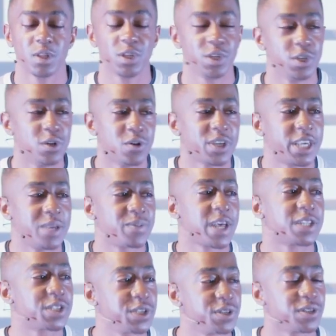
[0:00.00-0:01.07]
You don't keep
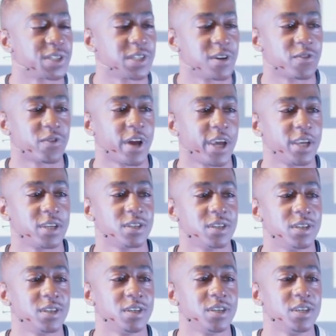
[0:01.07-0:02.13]
that to yourself, right?
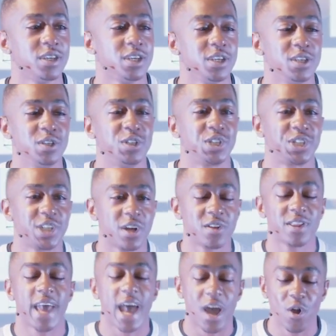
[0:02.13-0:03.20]
You share
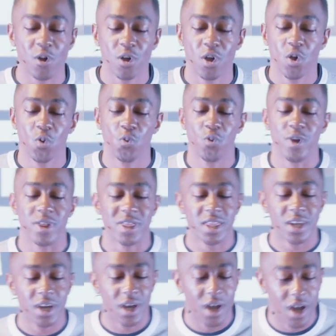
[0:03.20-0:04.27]
that with
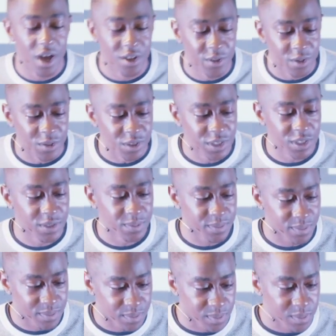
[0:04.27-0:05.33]
others.
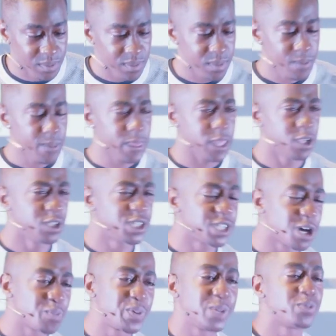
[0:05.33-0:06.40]
You
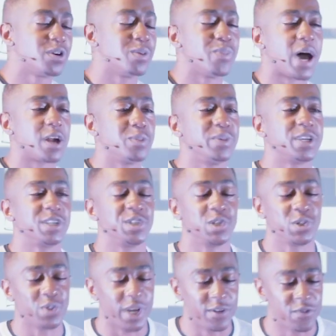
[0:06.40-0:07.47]
tell people about it because you're
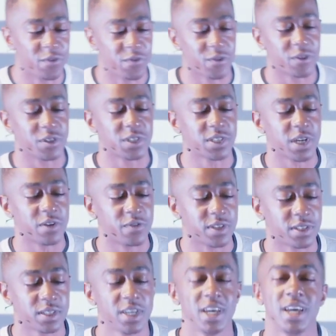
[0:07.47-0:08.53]
grateful for their
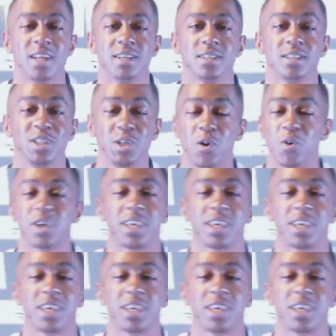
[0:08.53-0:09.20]
service. And you